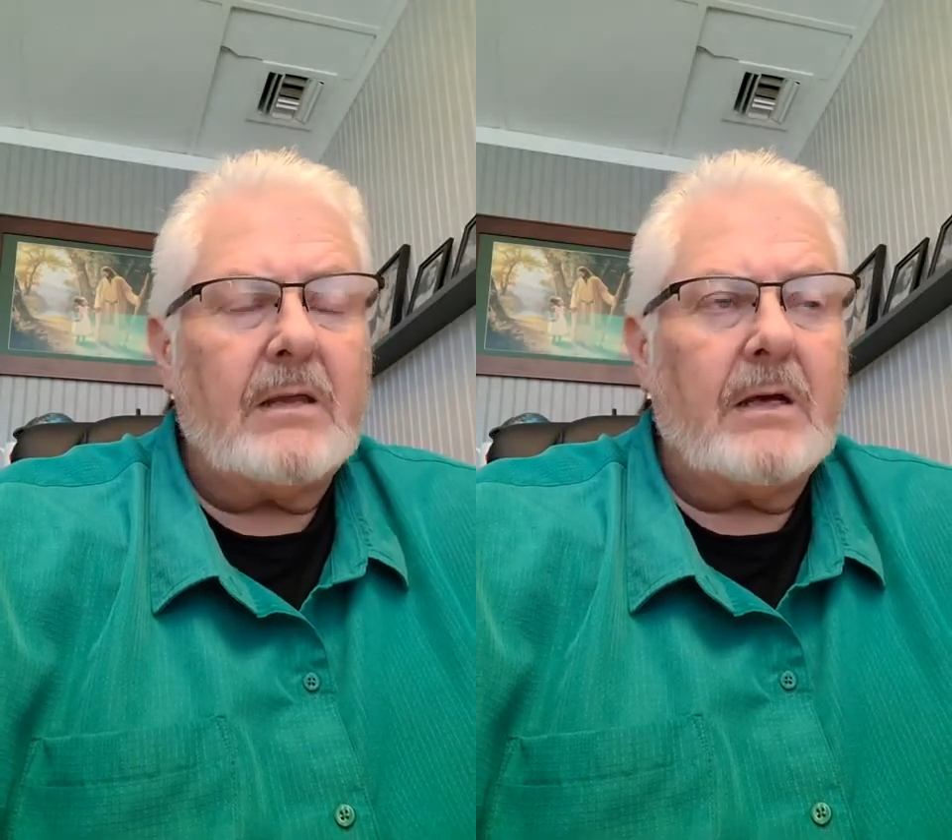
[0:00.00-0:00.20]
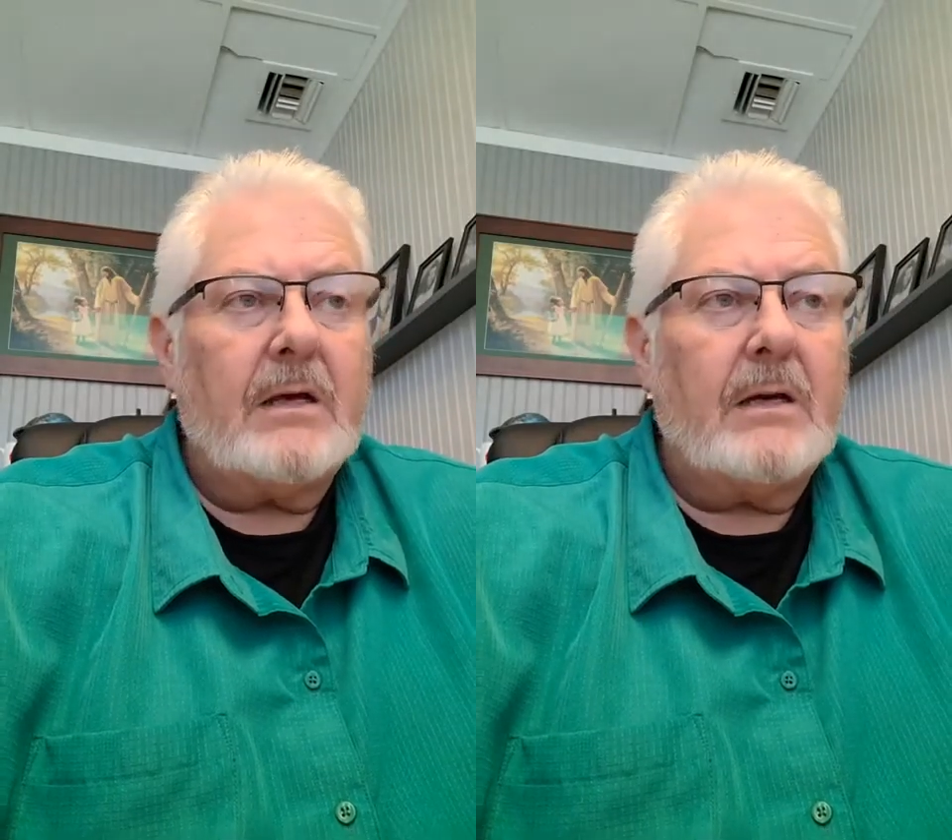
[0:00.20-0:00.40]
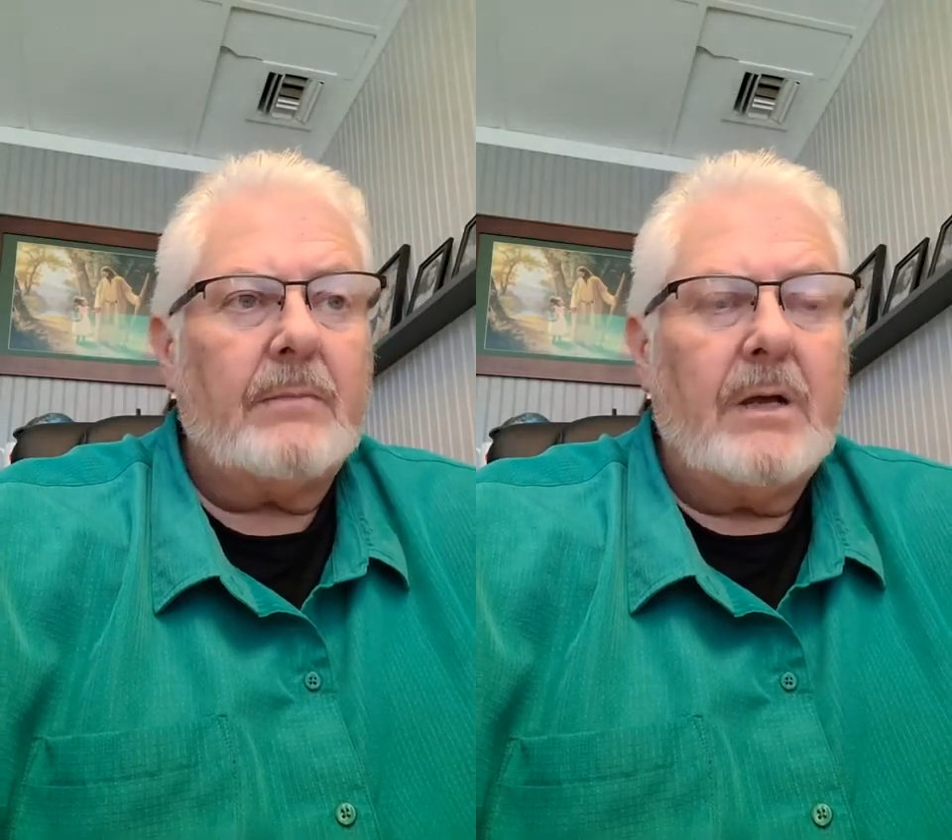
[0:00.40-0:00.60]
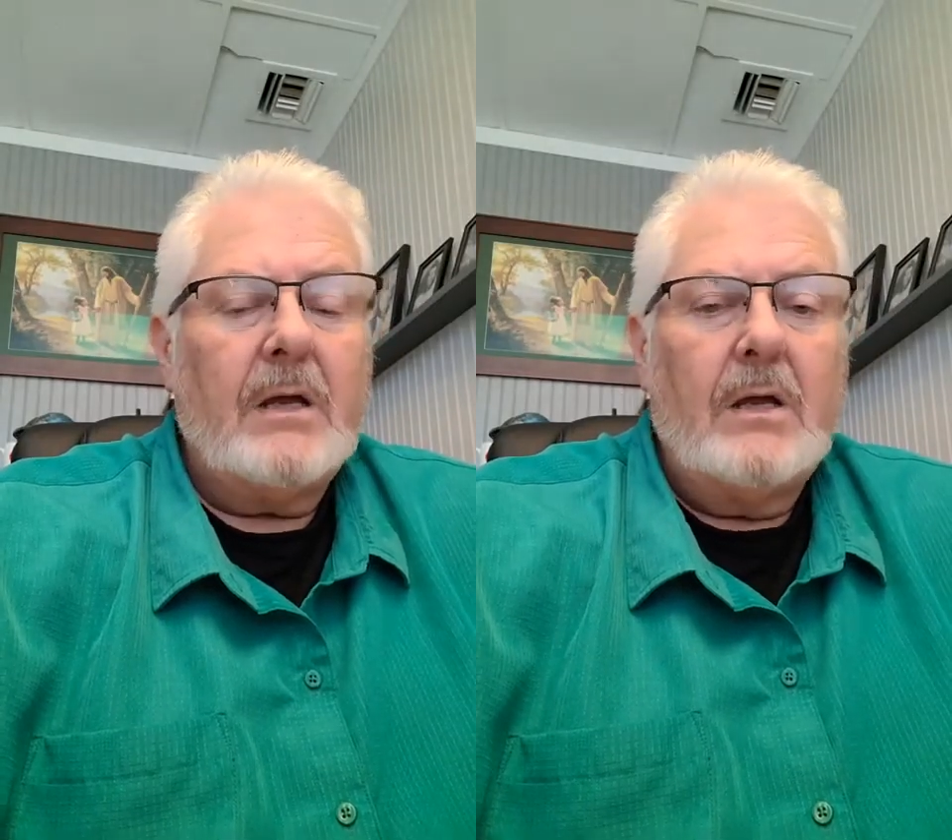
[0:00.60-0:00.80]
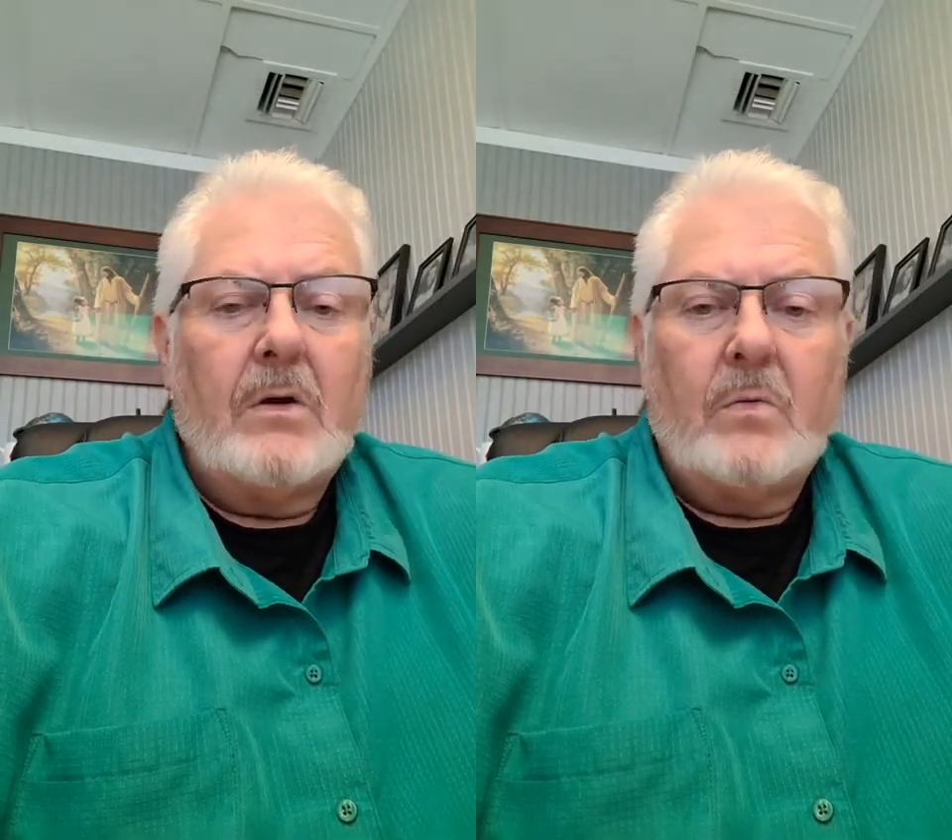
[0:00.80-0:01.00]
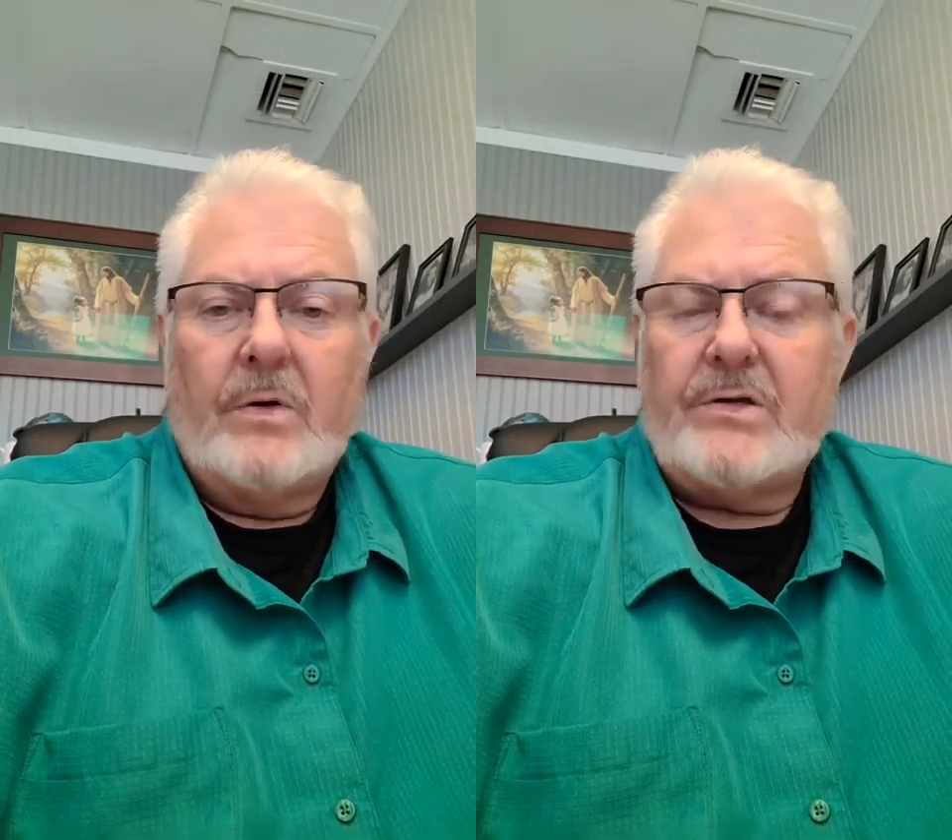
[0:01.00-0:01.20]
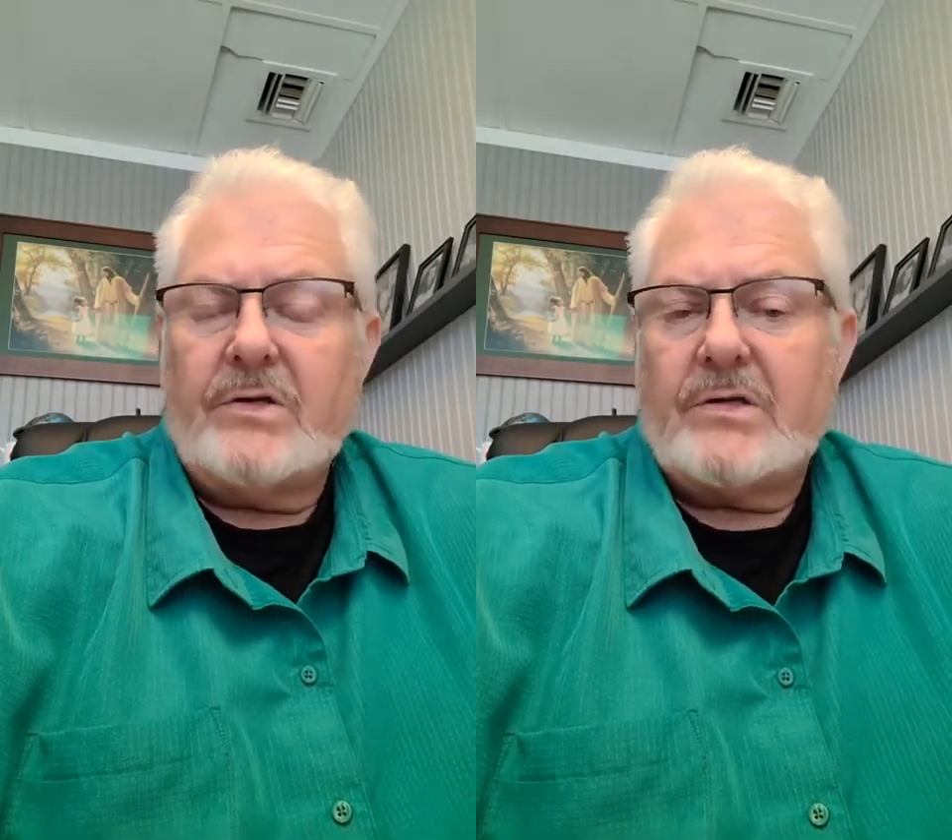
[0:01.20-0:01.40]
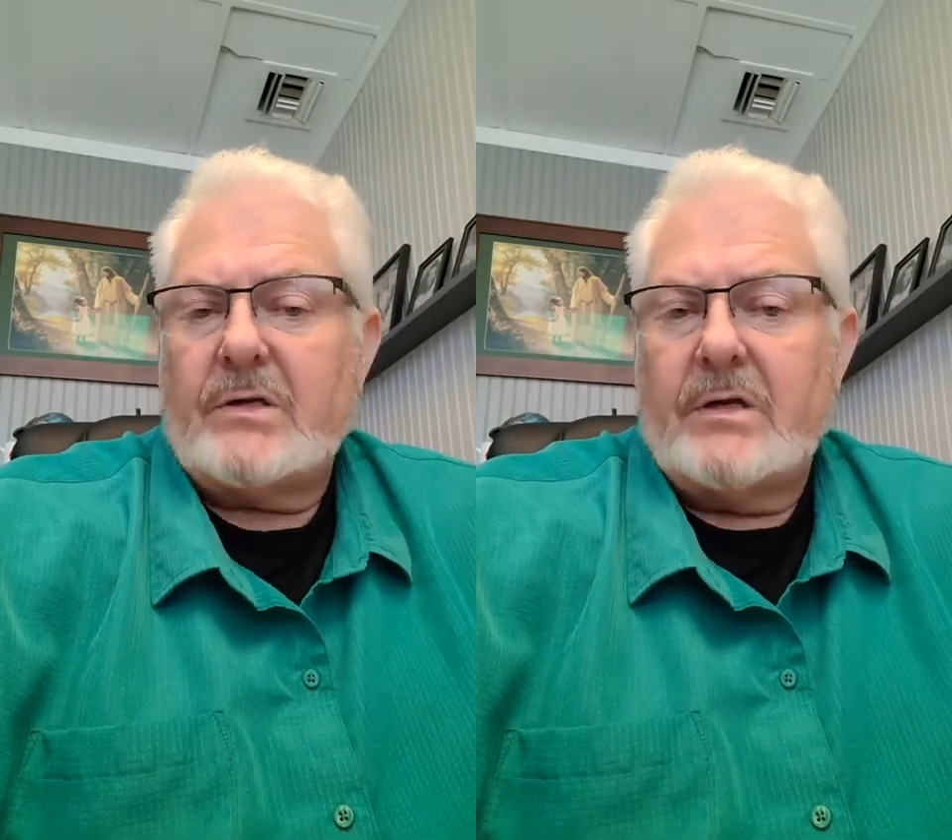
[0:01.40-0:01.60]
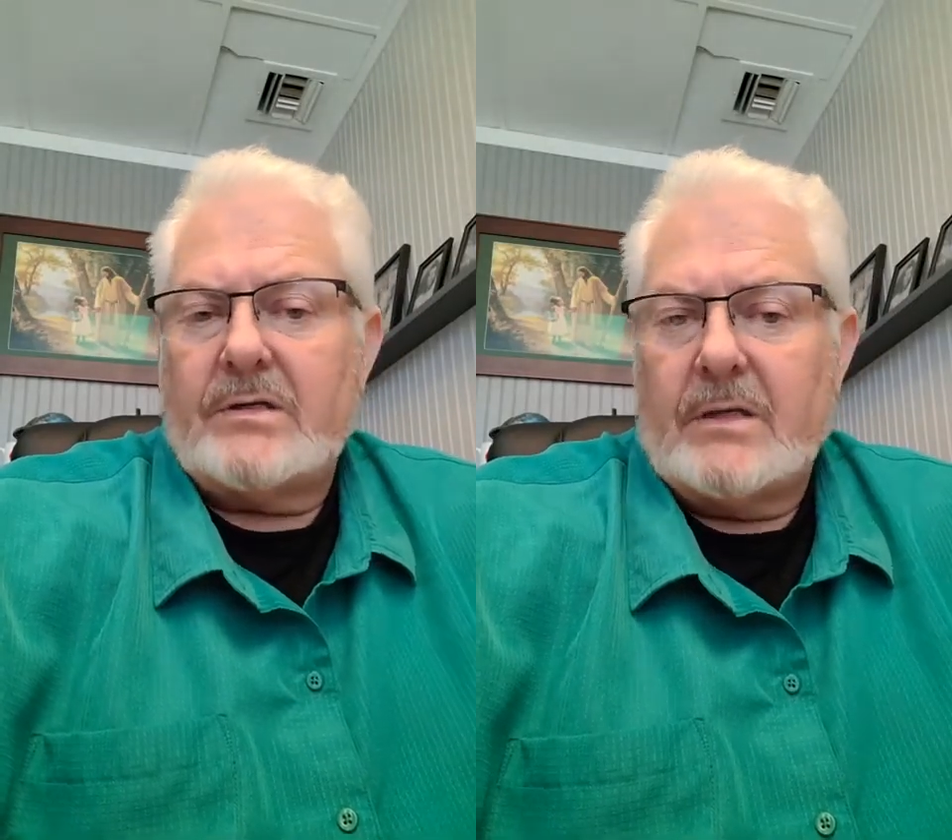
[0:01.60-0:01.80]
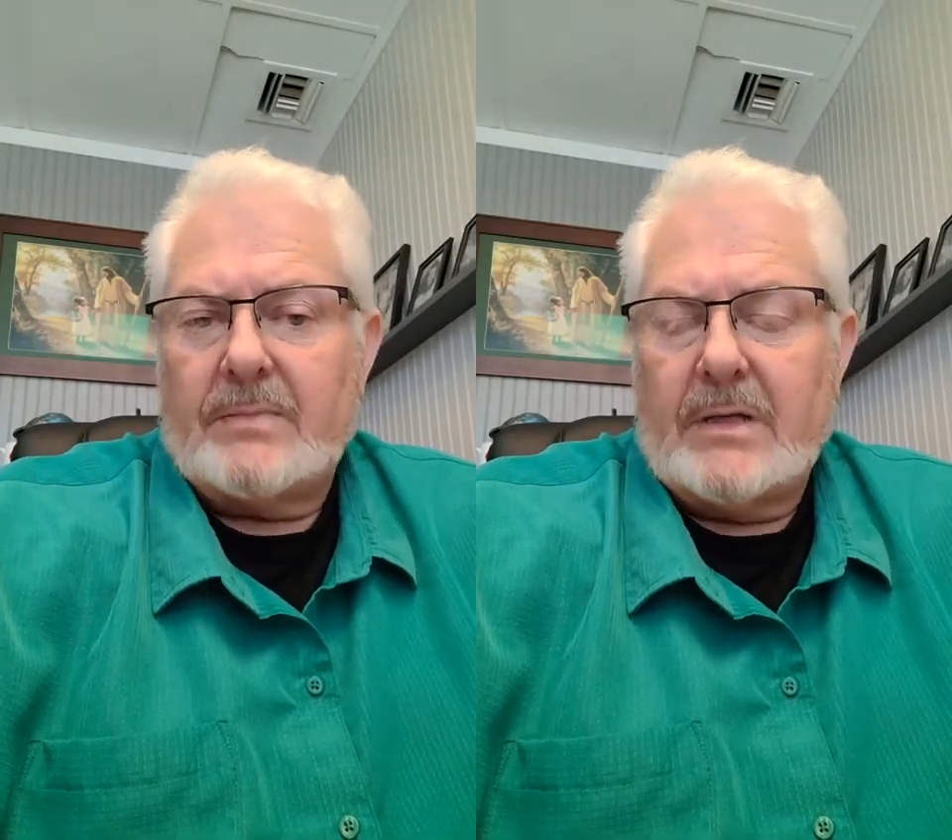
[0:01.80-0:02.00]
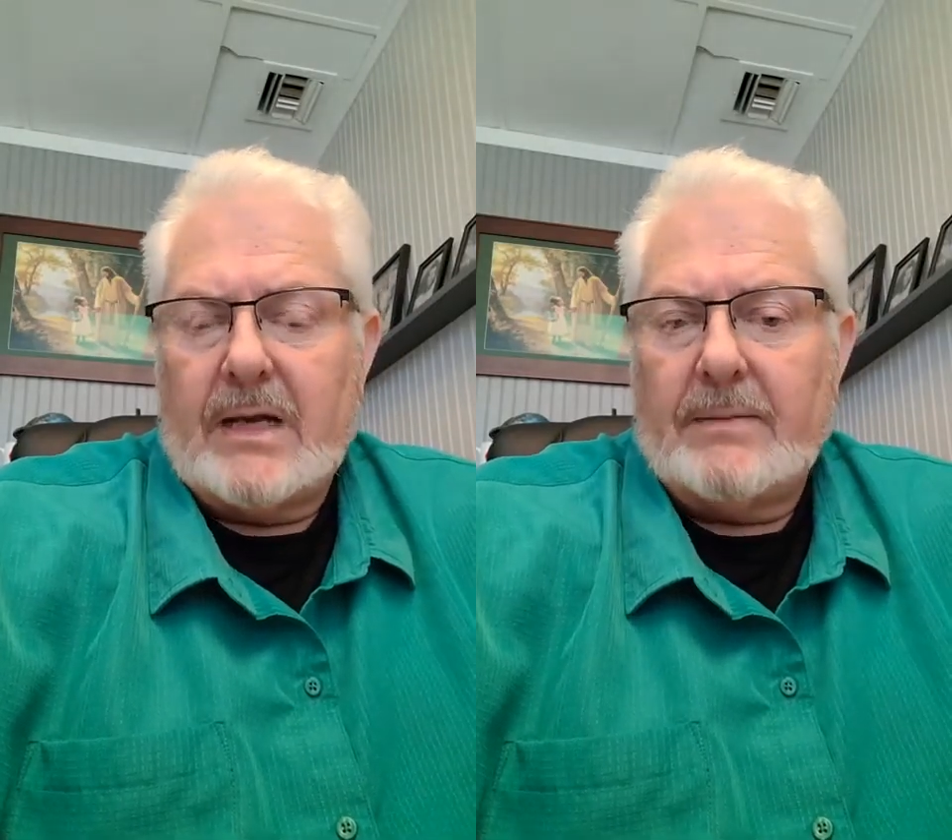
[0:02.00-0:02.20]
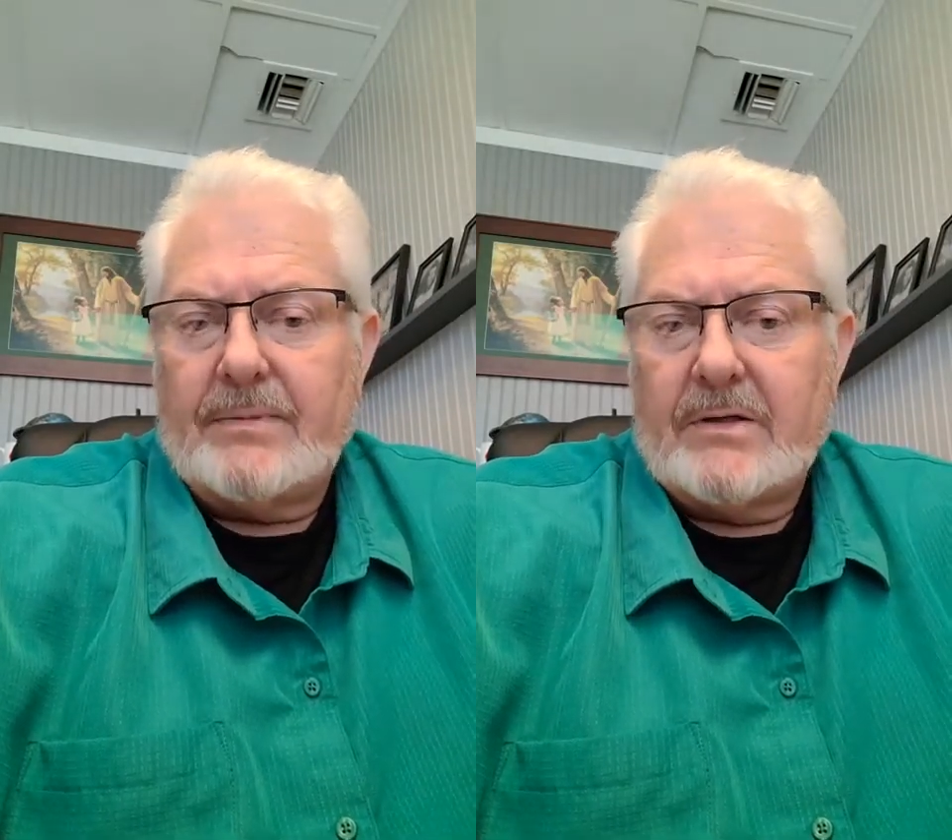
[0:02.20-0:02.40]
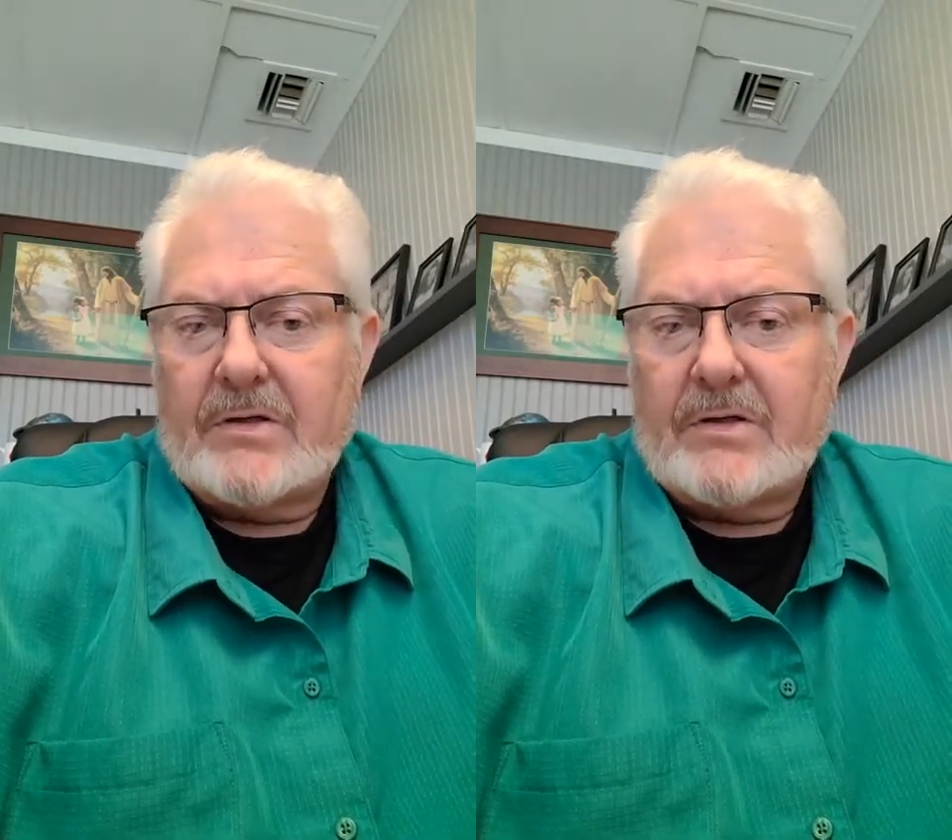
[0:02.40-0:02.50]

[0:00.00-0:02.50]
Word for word: Um, we just saw something happen